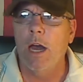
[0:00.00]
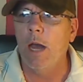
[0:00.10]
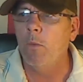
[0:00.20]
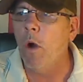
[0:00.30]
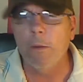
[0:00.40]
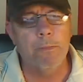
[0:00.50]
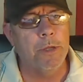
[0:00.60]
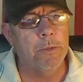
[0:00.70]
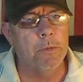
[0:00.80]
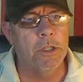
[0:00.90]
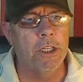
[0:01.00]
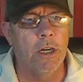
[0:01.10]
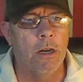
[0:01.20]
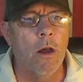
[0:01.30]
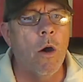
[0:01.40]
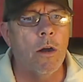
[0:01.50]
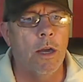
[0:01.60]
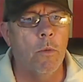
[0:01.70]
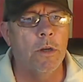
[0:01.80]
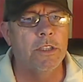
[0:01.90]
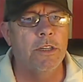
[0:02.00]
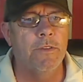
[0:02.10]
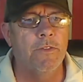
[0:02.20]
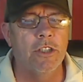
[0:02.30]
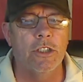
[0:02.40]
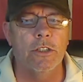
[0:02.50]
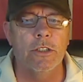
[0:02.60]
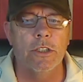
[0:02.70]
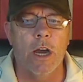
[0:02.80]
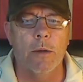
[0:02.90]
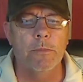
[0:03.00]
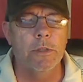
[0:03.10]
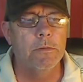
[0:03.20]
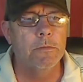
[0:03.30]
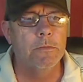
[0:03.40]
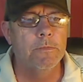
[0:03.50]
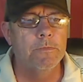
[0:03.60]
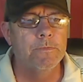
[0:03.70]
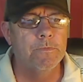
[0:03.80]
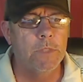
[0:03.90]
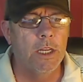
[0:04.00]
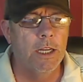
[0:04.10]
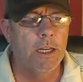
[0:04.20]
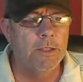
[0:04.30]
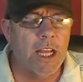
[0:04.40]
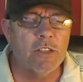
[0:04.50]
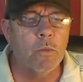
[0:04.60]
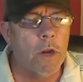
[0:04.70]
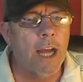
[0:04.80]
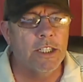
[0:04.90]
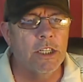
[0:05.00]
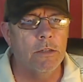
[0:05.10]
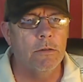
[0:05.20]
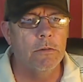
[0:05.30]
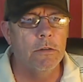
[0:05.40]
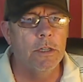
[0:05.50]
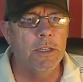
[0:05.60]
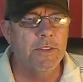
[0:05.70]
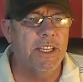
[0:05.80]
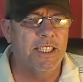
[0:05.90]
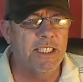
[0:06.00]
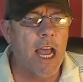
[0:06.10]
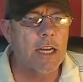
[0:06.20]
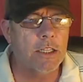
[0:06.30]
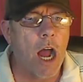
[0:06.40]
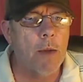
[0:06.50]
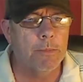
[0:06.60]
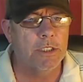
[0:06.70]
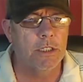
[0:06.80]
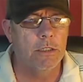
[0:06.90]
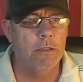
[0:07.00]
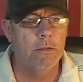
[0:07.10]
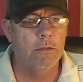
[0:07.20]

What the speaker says: I want people to get along. I want the division stopped. That's what I do. The exact opposite.